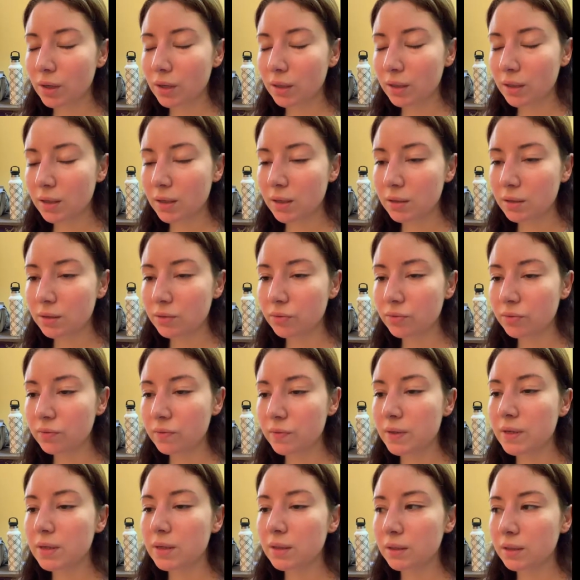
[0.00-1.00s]
I can't
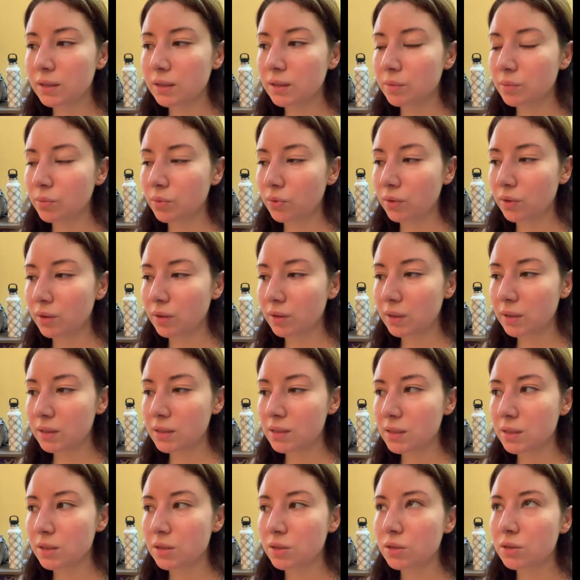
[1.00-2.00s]
feel anymore
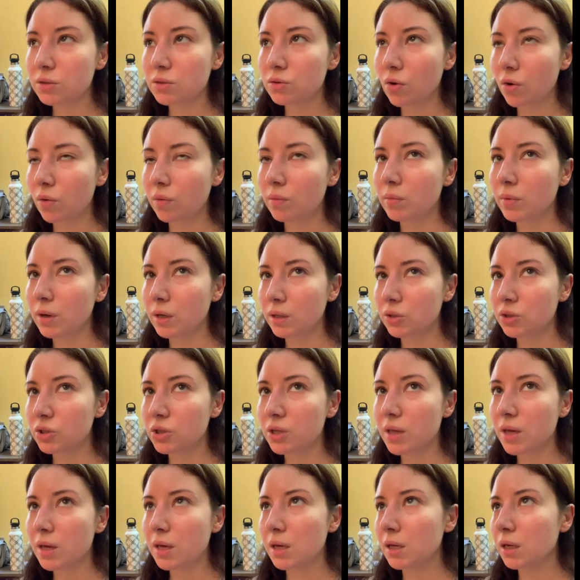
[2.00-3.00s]
because it's so much
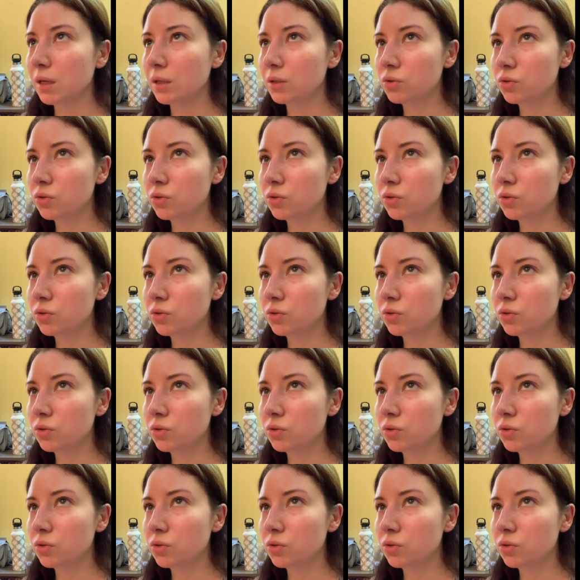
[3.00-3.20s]
thinking,